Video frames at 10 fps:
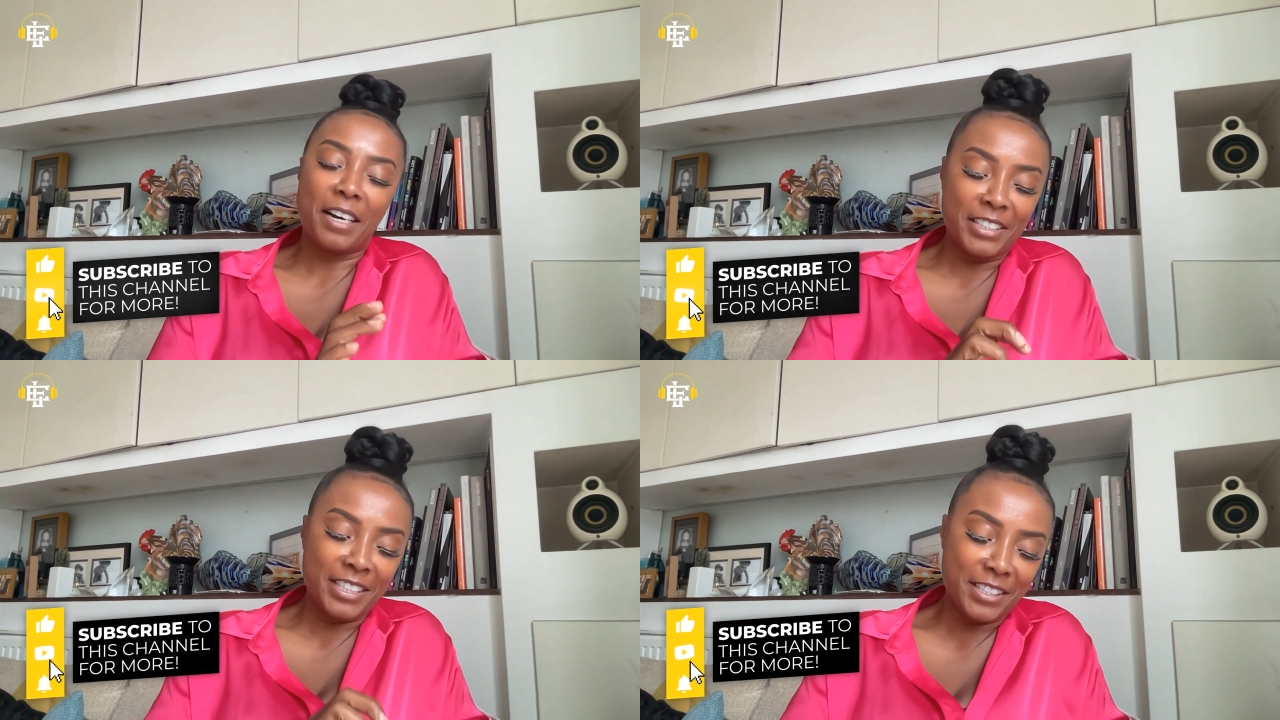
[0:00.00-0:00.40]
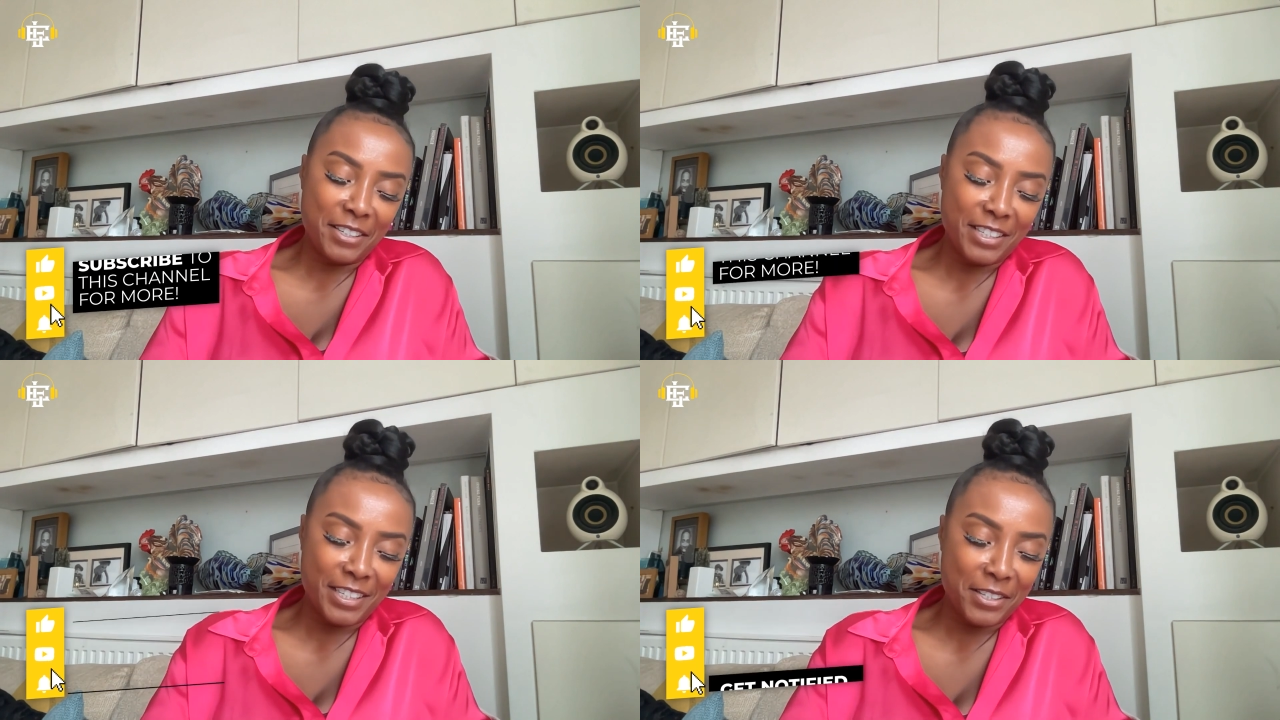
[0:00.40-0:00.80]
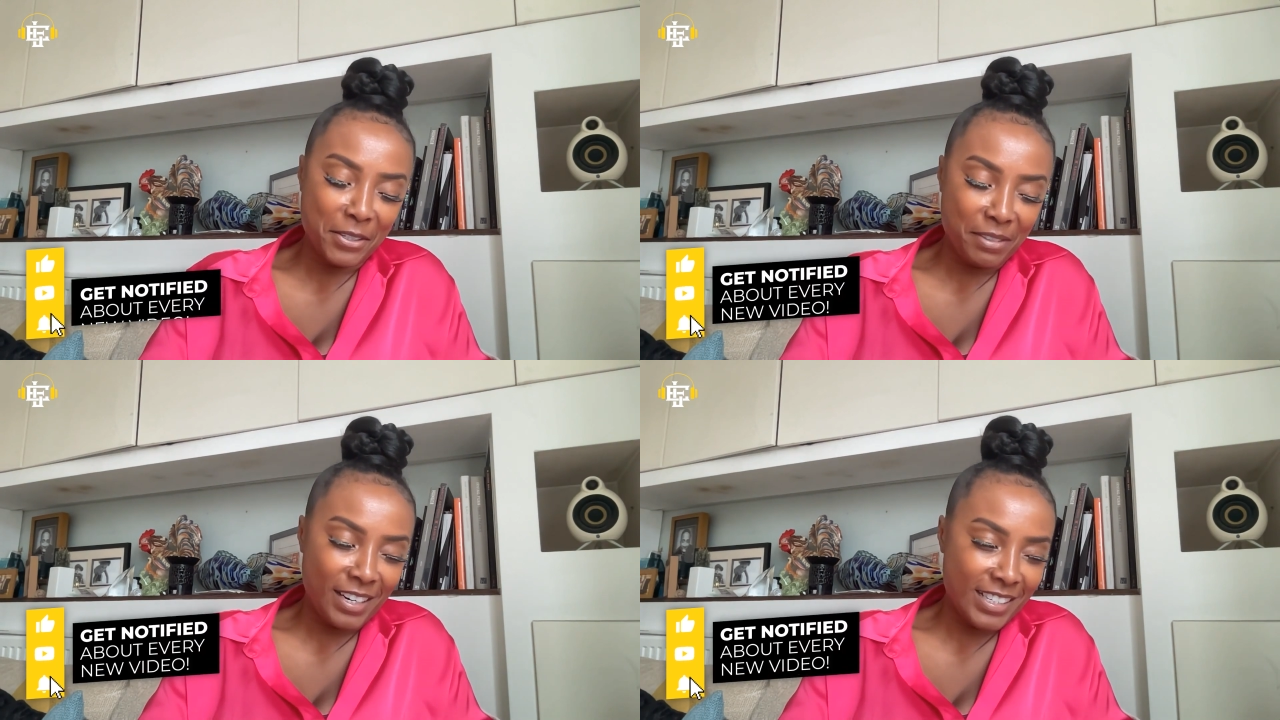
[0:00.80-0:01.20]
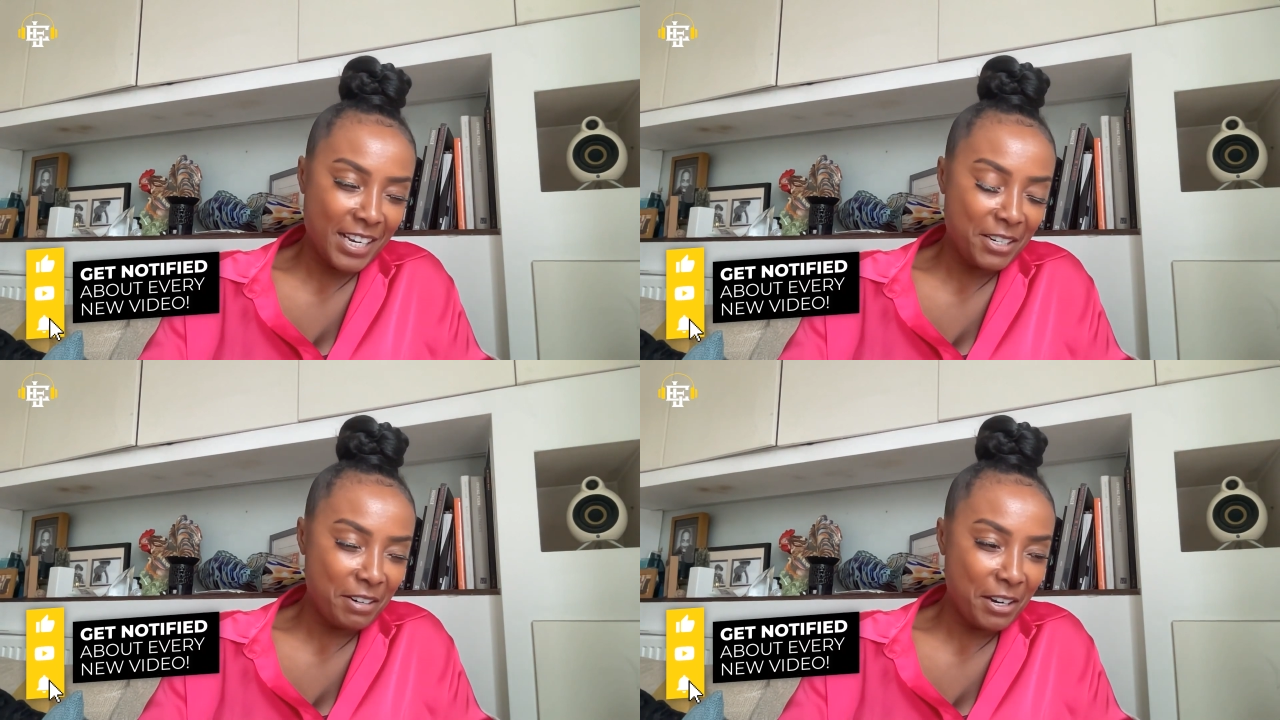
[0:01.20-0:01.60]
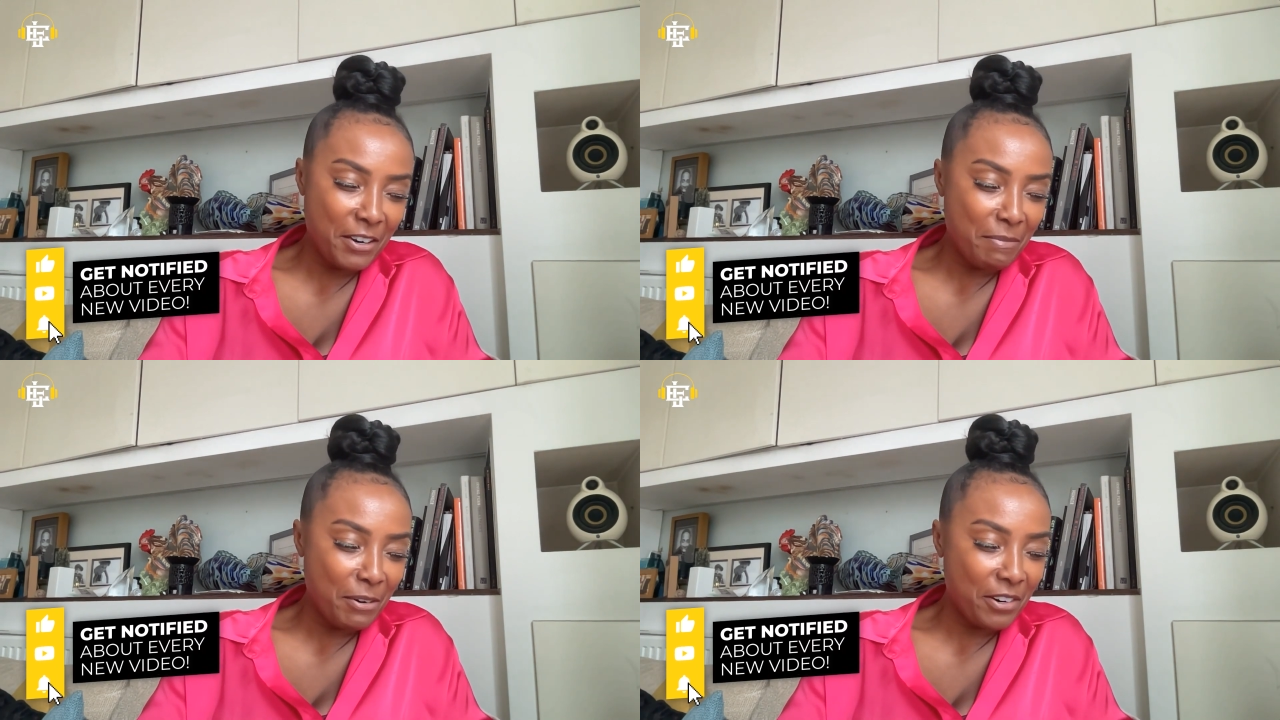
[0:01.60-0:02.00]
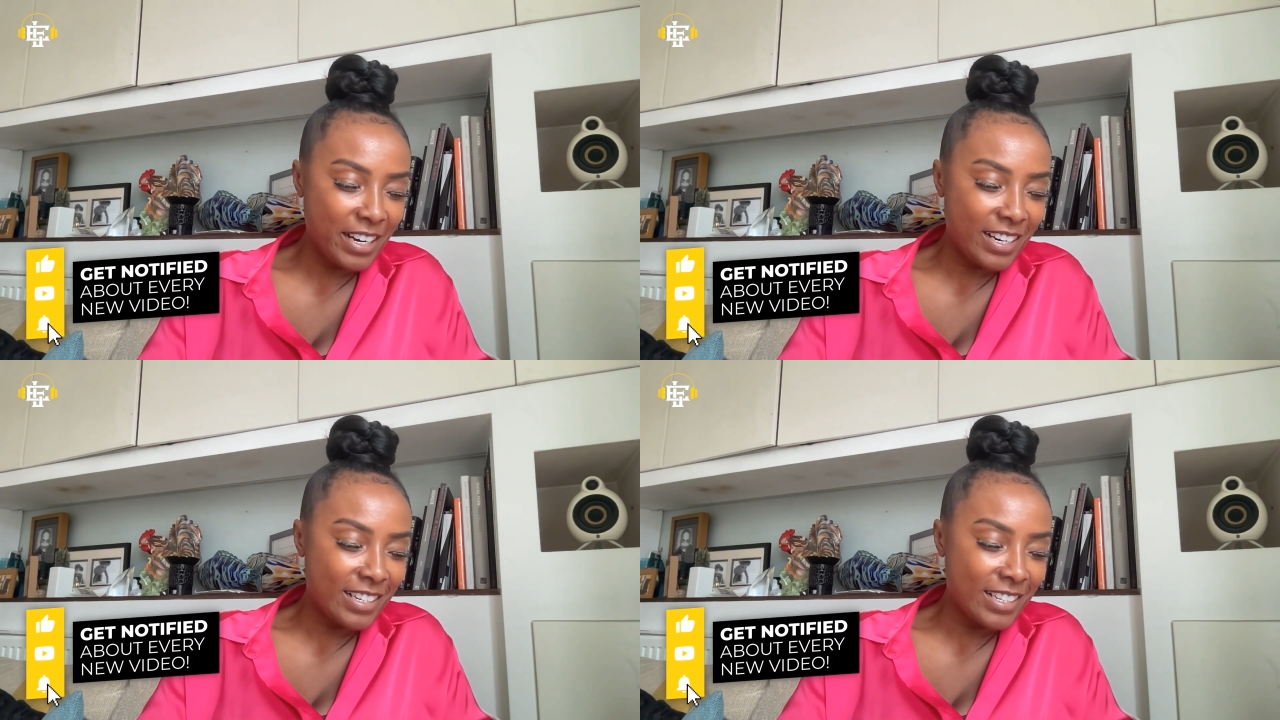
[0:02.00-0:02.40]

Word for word: this is this is something I say to a lot of my friends.